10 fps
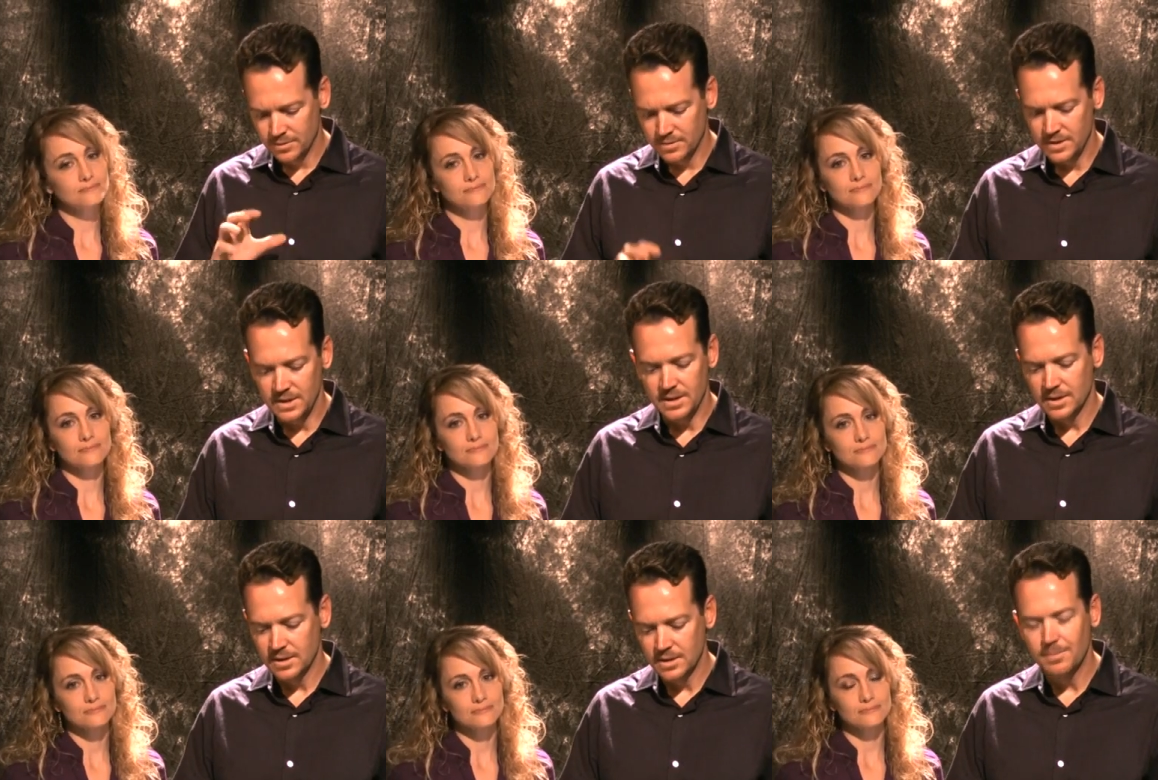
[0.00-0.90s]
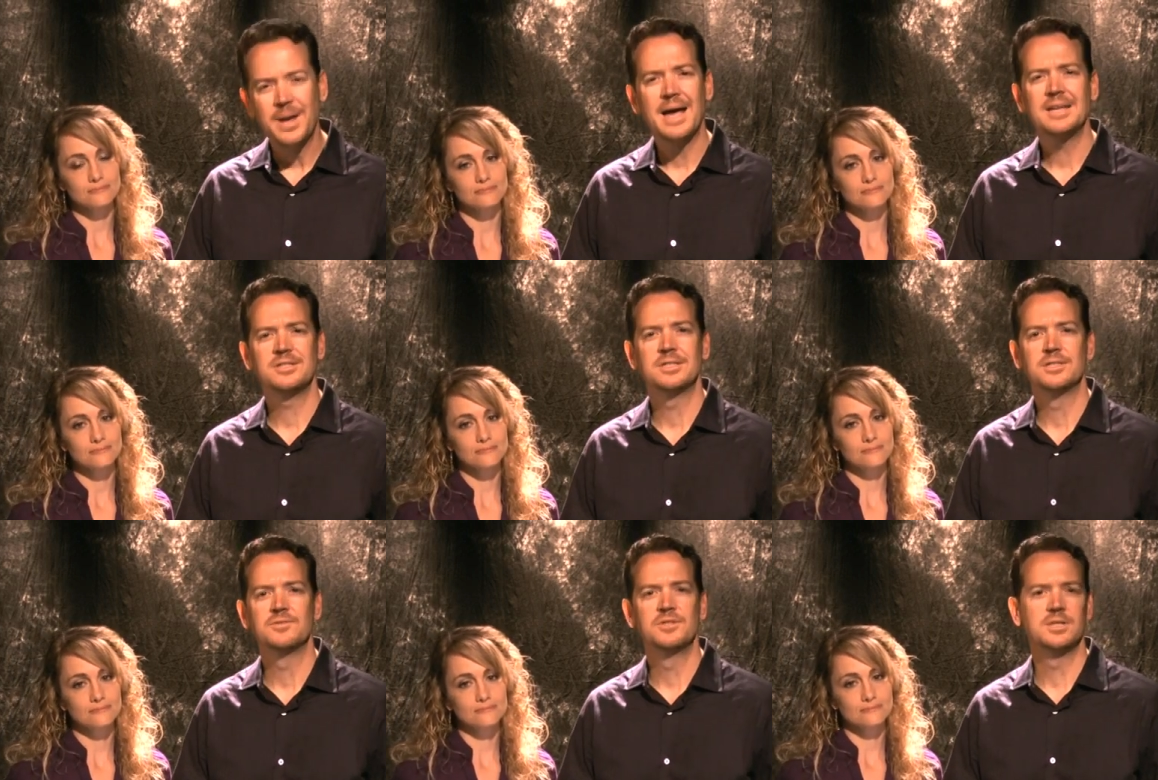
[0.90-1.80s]
Speaker 1: The
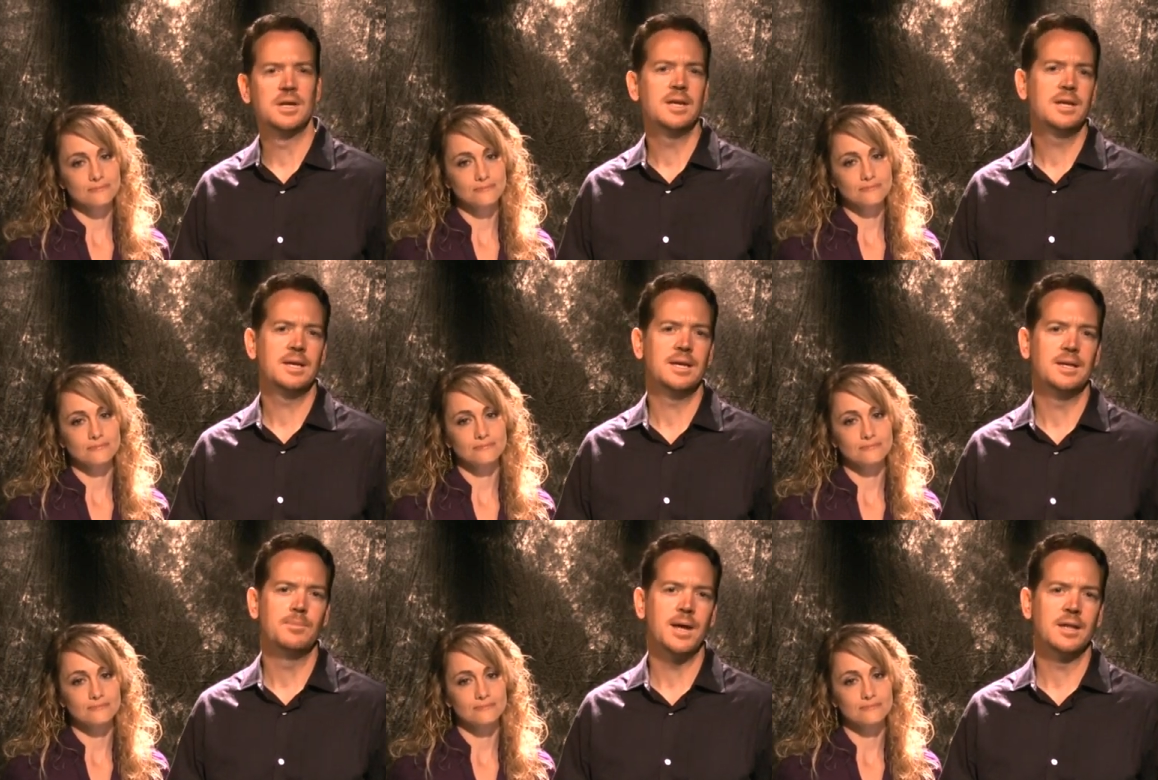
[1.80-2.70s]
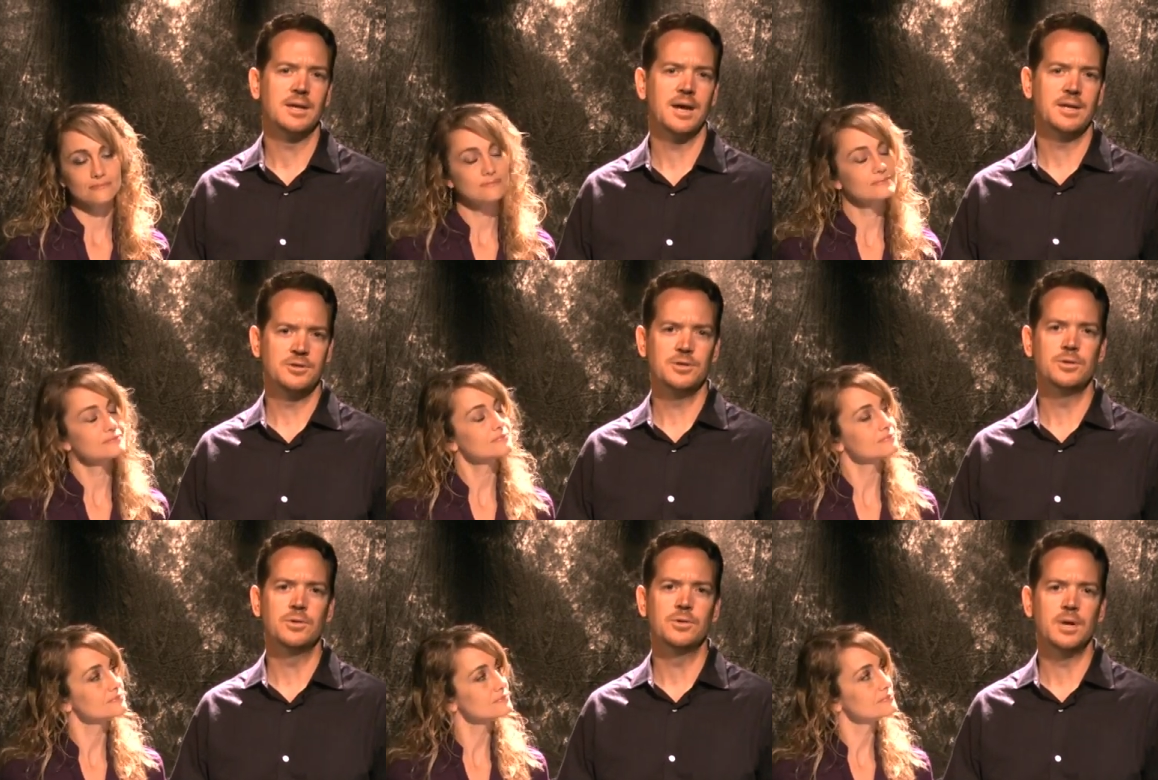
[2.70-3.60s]
passage of study in Malachi
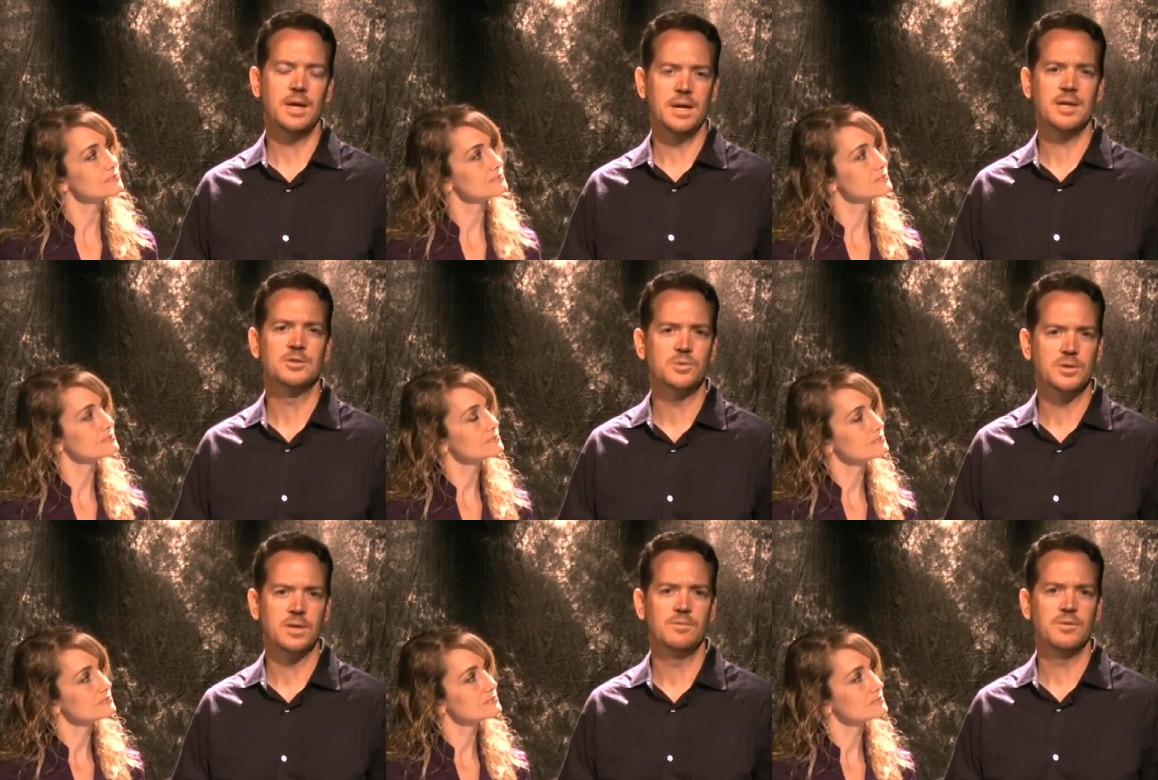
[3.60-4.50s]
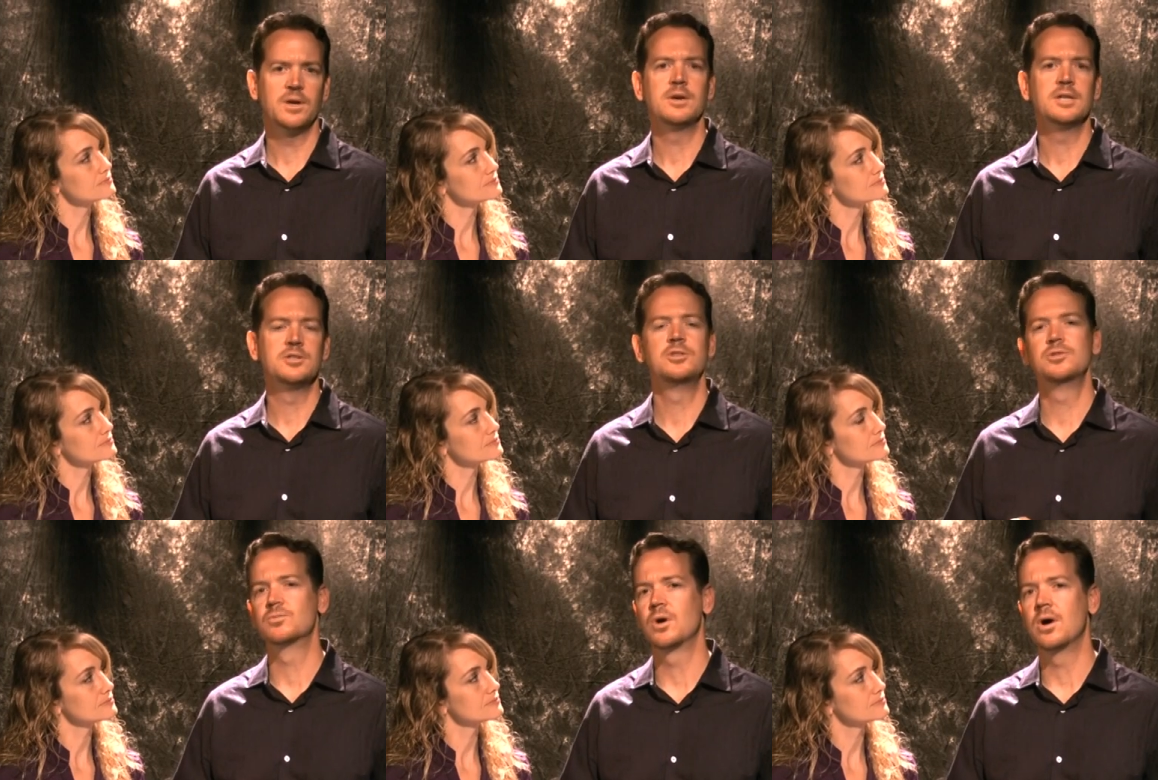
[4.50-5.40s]
2 ends with a very
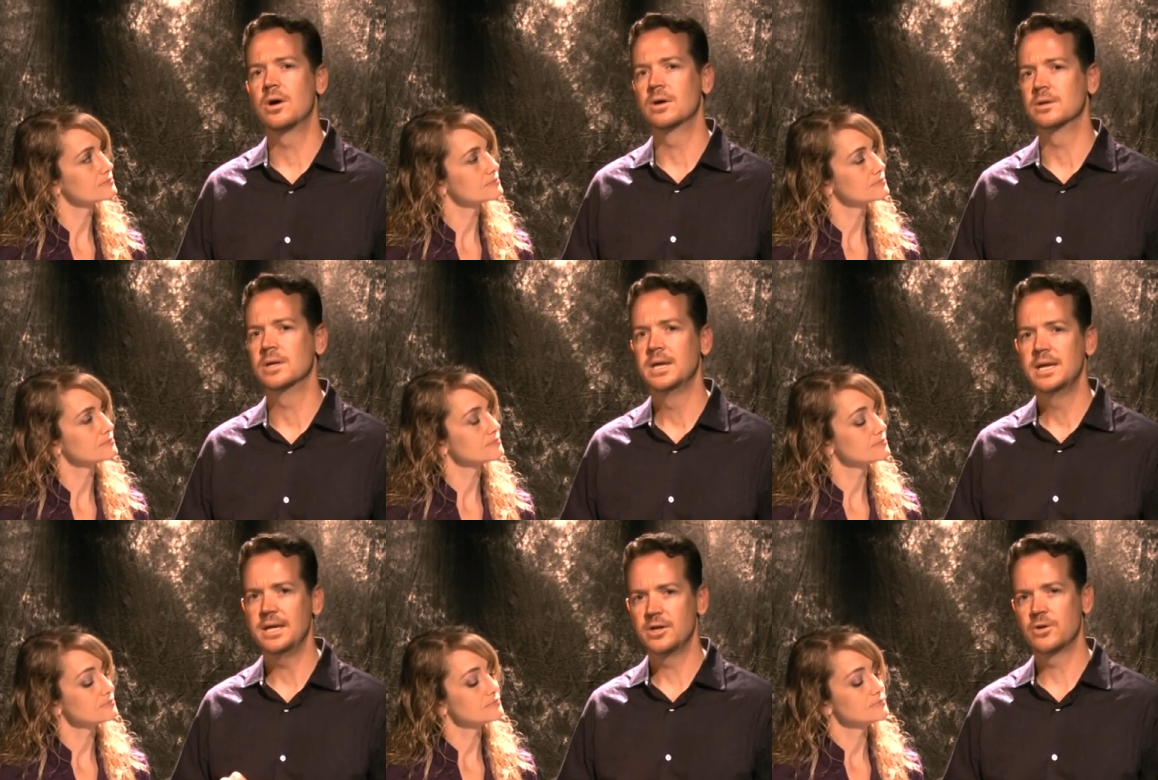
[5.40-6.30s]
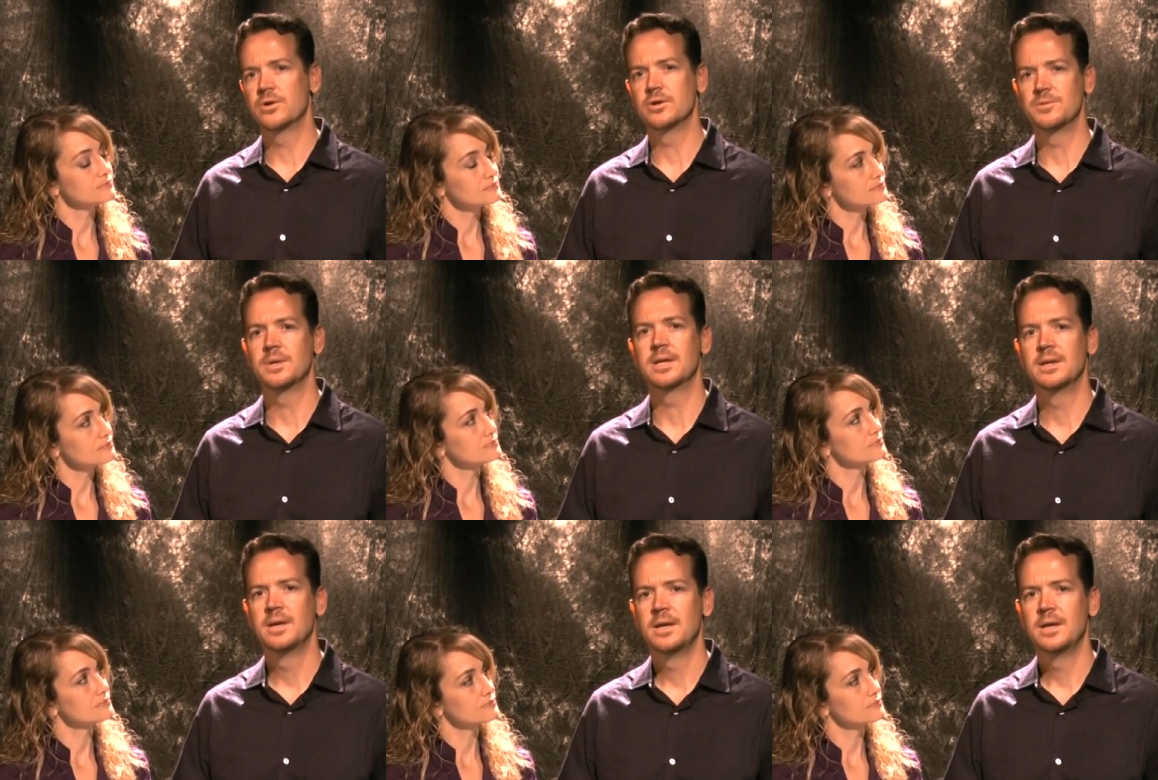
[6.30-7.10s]
strong encouragement.